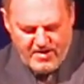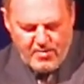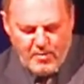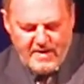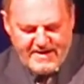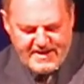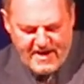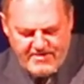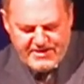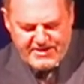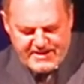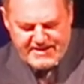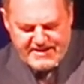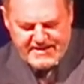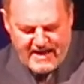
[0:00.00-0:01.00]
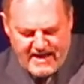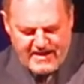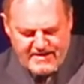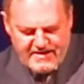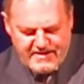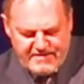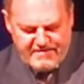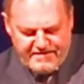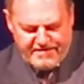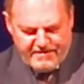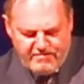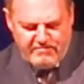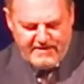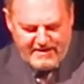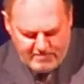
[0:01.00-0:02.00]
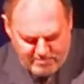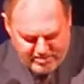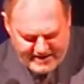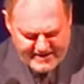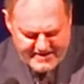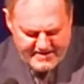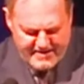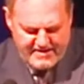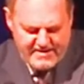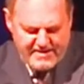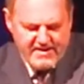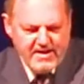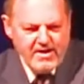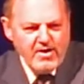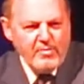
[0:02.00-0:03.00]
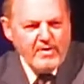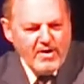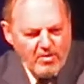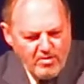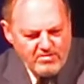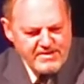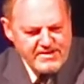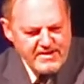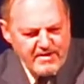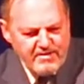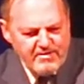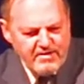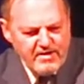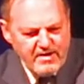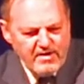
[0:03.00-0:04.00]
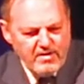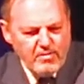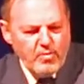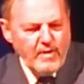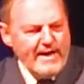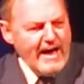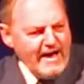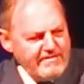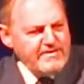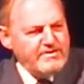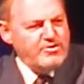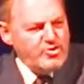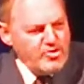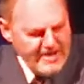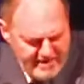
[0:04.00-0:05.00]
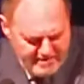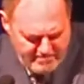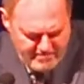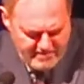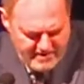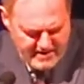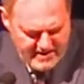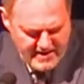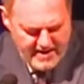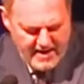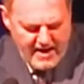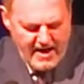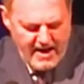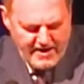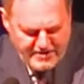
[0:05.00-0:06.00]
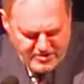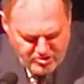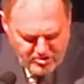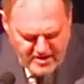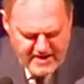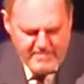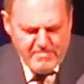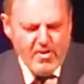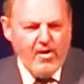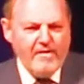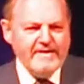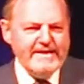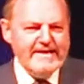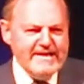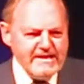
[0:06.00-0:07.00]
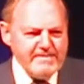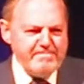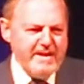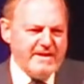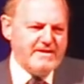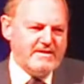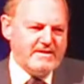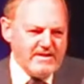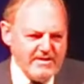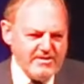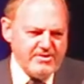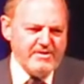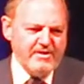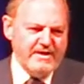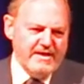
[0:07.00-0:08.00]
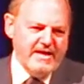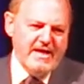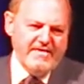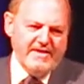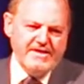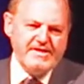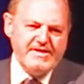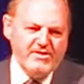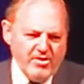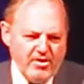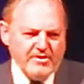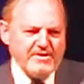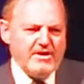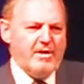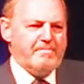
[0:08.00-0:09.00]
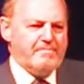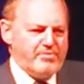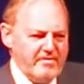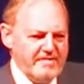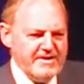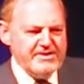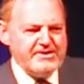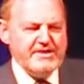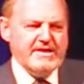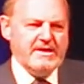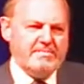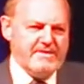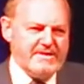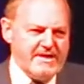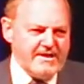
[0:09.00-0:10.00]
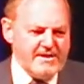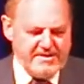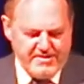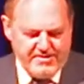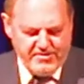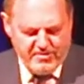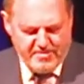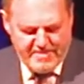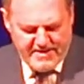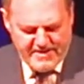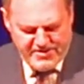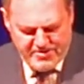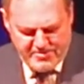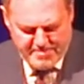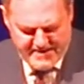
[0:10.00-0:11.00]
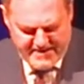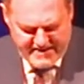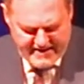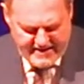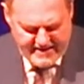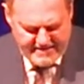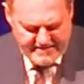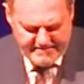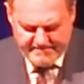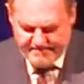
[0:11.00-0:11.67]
We don't just stand for real Brexit. We have a dream. A dream of an independent country that is not a province in a protectionist European superstate.